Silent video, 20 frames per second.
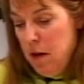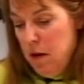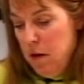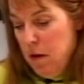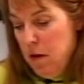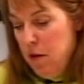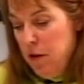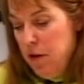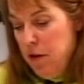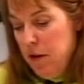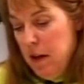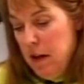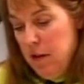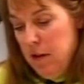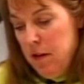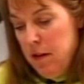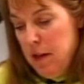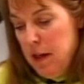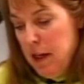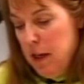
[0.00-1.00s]

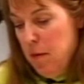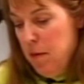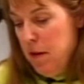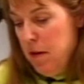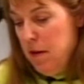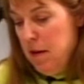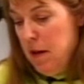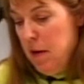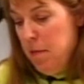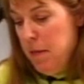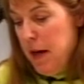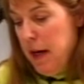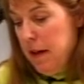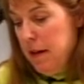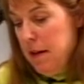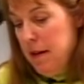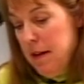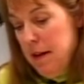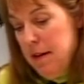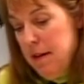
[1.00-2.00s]
negotiation documents date back
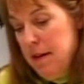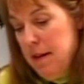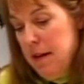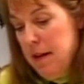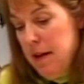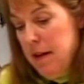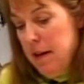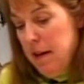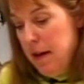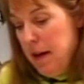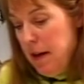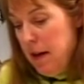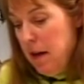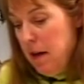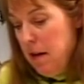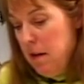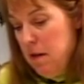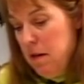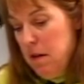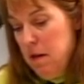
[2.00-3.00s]
to
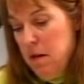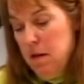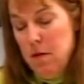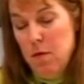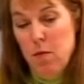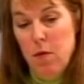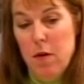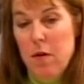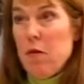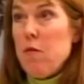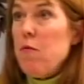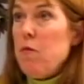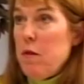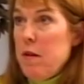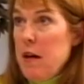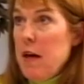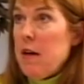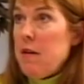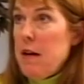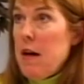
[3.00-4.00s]
1998
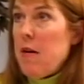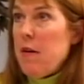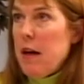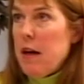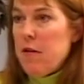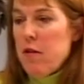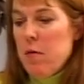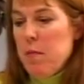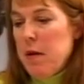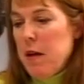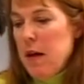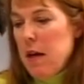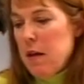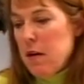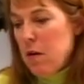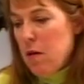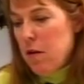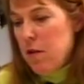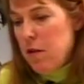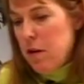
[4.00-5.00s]
when the town actually began
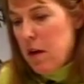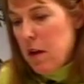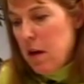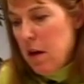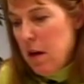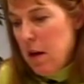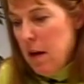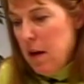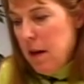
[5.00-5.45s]
negotiating.